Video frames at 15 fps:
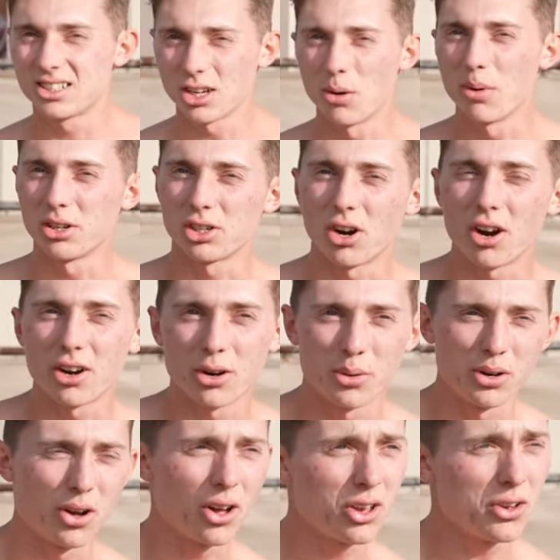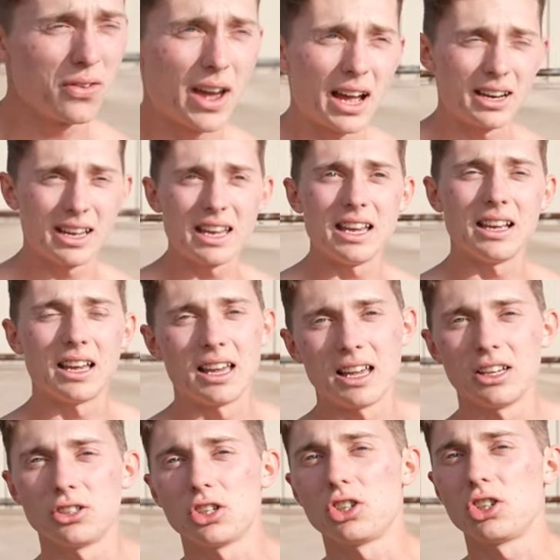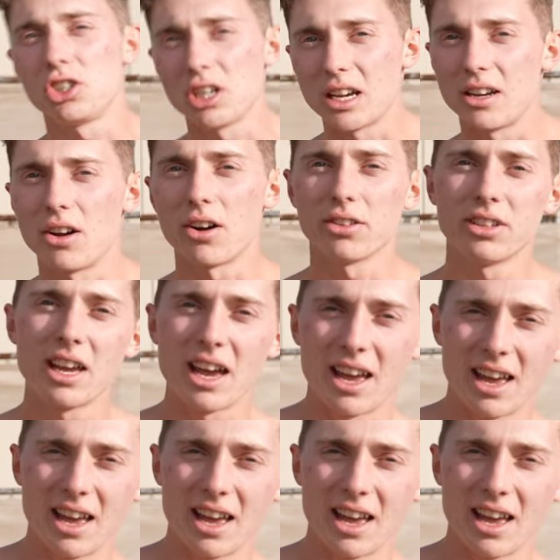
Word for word: so much harder when all you've had to eat is just shit all day.